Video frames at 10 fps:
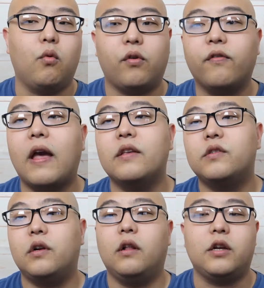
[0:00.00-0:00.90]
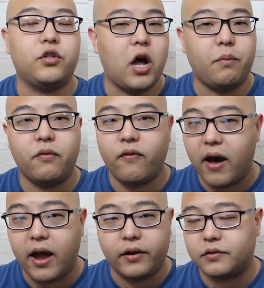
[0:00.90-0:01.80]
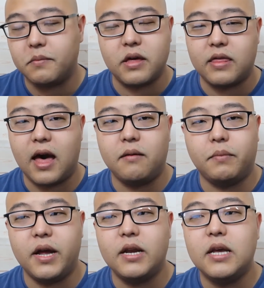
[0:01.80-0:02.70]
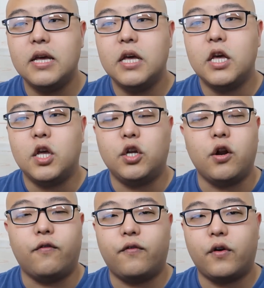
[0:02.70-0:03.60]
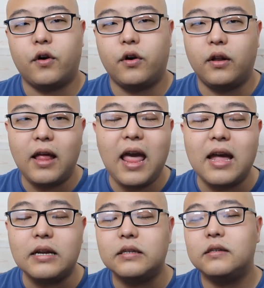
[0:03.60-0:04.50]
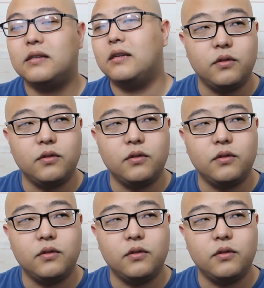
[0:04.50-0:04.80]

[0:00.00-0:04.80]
more fancier like Shopify or something like that. But you know, for lands,